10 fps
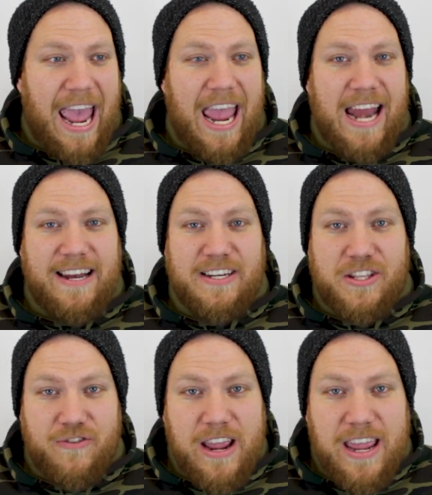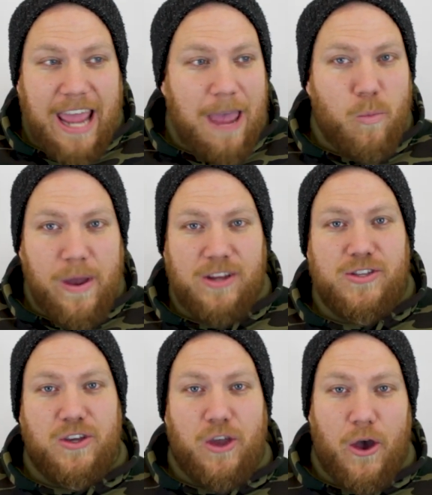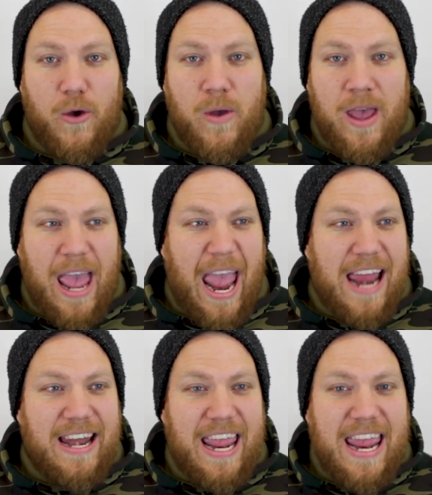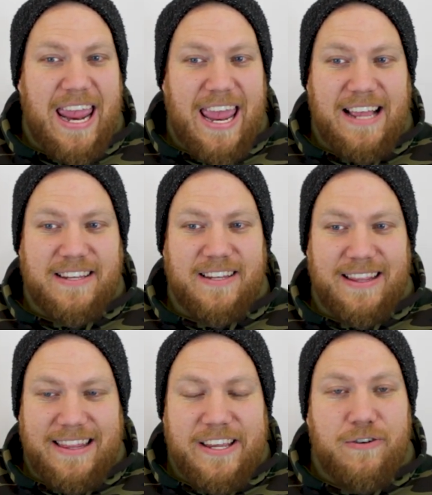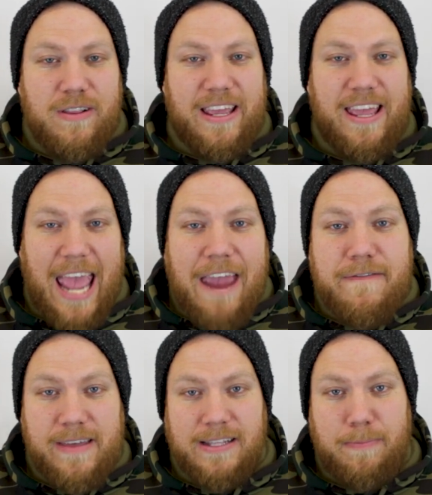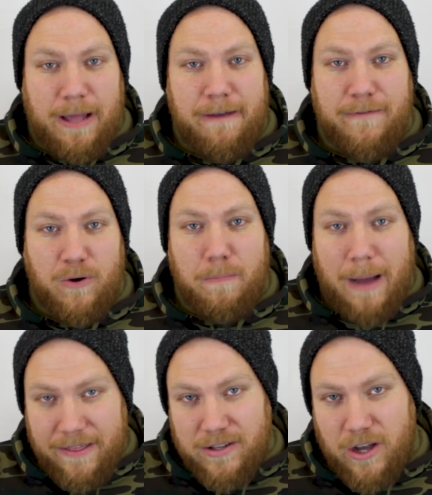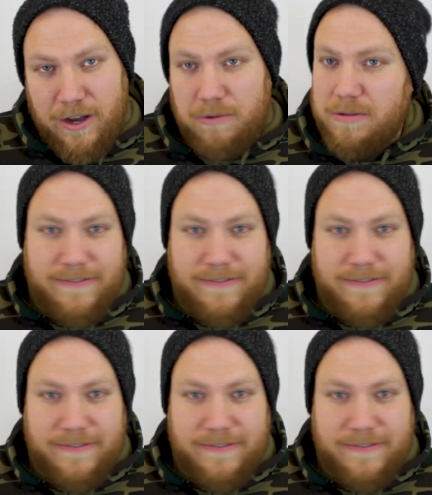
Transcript: and there's 3 game weeks to go, and it is literally everything to play for by the title.